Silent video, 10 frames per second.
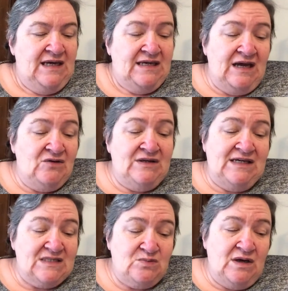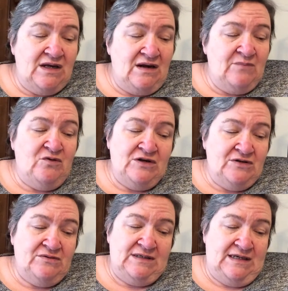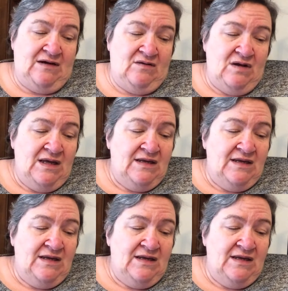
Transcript: Yeah, only guess what? I'm wondering now.